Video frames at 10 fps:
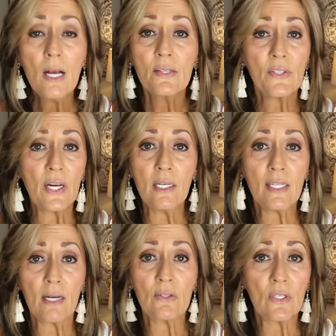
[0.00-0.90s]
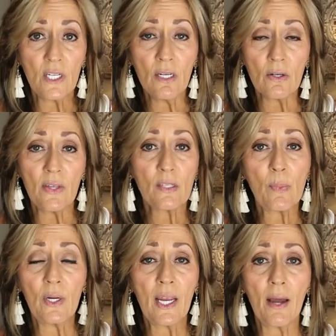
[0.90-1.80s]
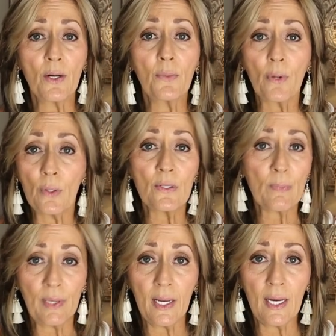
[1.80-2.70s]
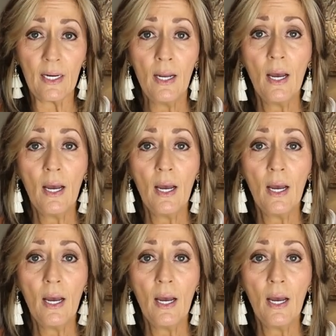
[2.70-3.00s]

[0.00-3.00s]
sitting down to dinner that's putting out a rose plate